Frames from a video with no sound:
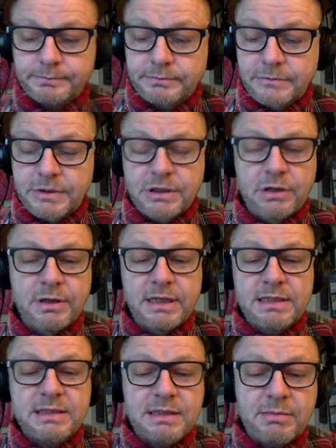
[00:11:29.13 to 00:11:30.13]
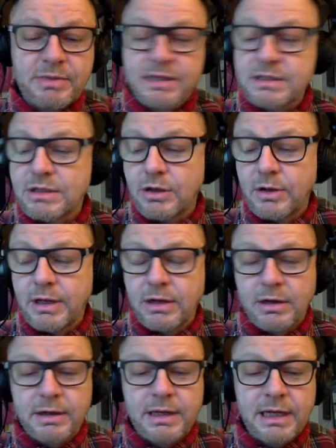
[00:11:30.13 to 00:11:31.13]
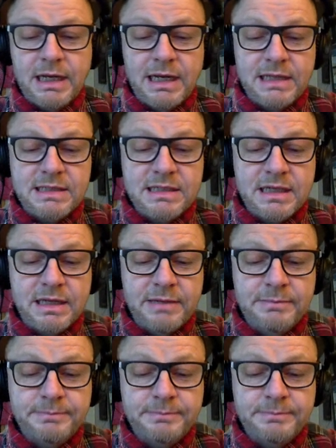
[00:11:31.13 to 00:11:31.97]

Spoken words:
So it is, something's going on here. Let's see.